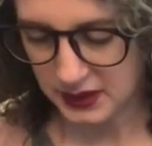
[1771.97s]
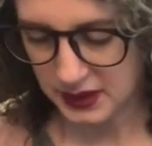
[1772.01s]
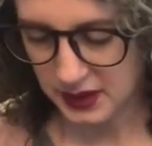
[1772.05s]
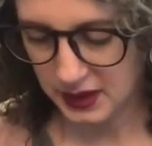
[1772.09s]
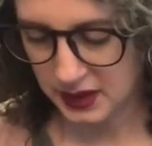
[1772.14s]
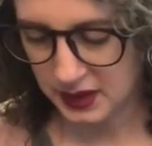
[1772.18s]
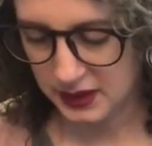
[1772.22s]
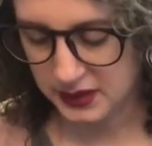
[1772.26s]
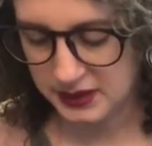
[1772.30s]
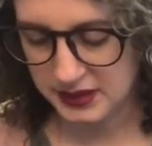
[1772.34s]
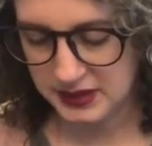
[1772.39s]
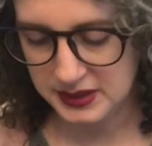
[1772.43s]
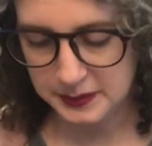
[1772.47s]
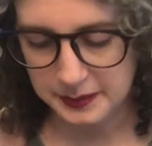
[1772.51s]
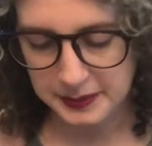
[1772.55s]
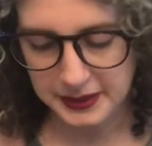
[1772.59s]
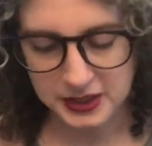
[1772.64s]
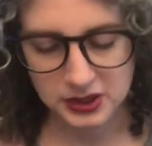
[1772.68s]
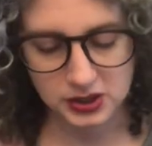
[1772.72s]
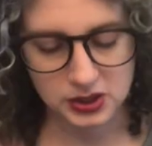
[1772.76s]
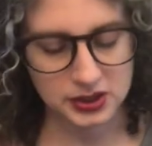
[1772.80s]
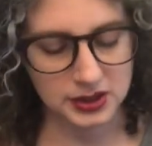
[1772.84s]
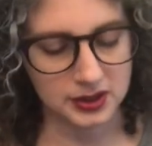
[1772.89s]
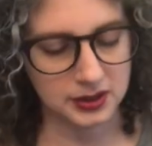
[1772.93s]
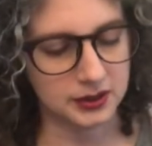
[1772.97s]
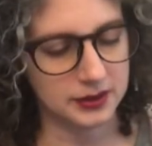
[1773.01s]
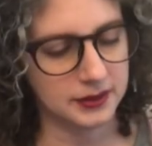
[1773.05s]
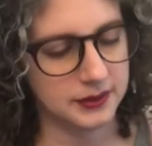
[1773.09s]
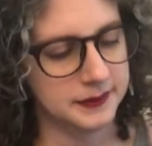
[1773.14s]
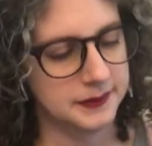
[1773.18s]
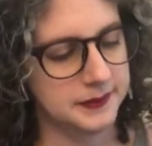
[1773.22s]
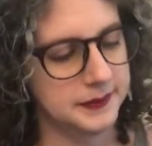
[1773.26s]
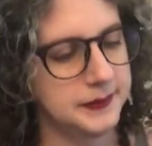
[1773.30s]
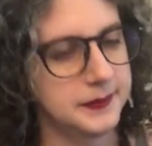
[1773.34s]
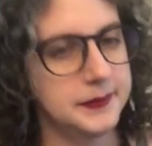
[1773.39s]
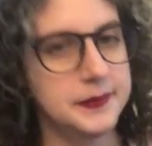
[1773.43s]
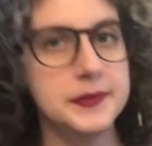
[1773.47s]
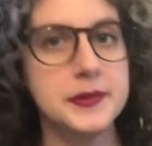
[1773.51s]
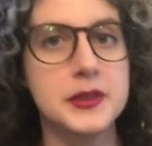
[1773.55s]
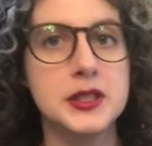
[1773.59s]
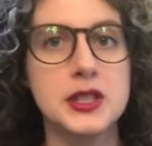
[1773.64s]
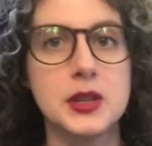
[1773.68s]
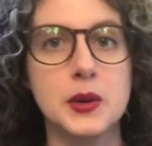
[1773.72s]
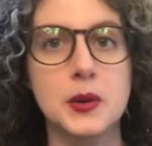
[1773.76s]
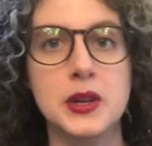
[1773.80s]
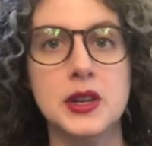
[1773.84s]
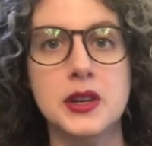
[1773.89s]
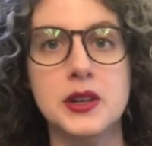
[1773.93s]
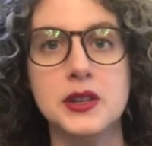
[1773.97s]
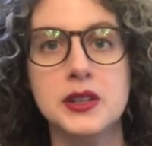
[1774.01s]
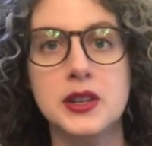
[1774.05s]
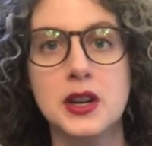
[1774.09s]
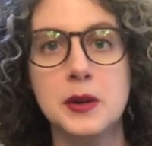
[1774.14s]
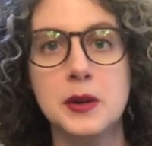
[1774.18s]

our space shuttle. So here's our